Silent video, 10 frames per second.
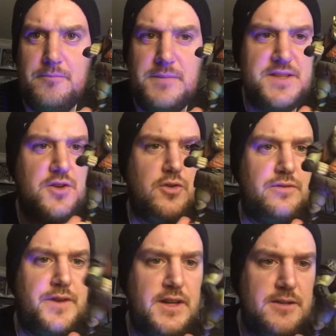He's a cool
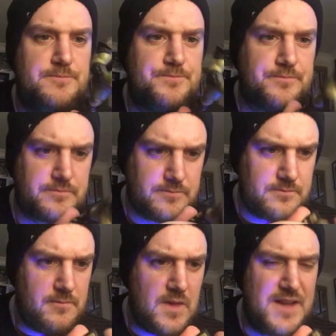figure.
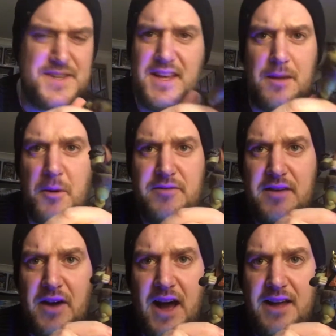I dig him. I've
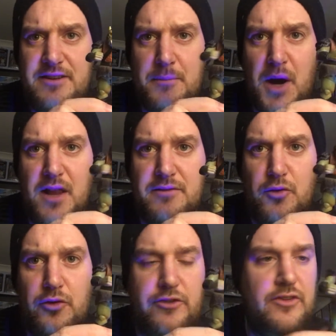never had a part of the
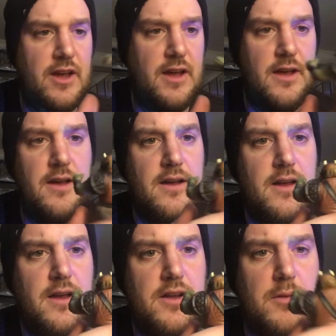Force
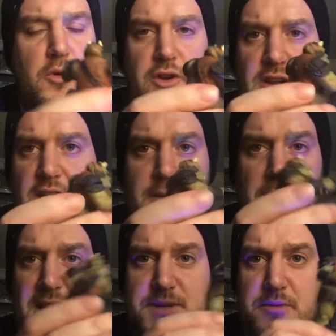Gamorrean Guard in
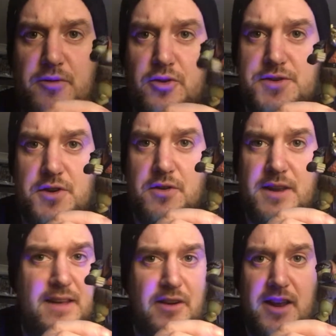my hands before, so I
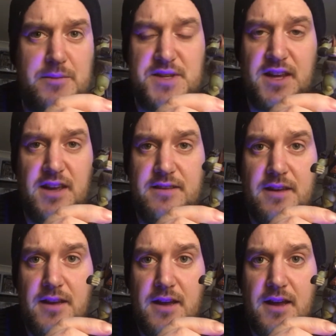never had him as a kid.
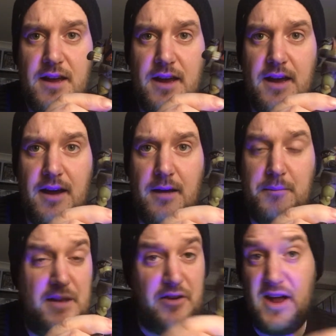
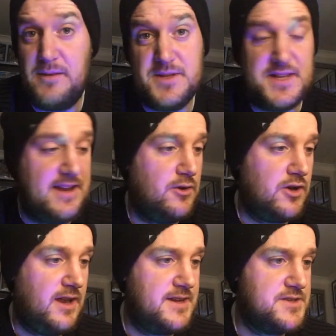Never had him as an adult
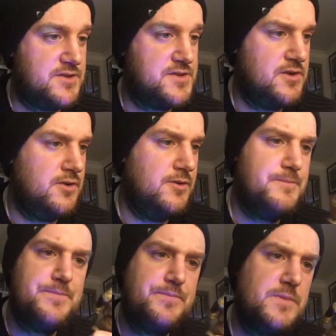collector, so
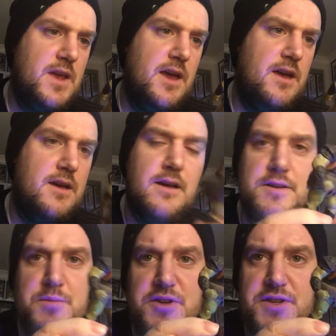yeah, I
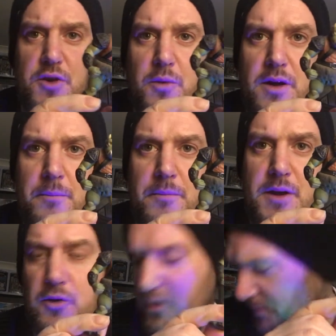was pretty stoked with him.
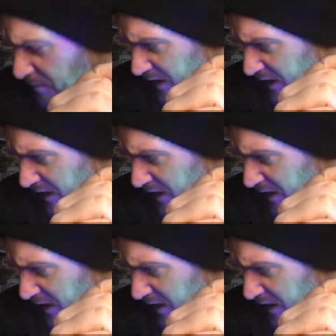He'll go in my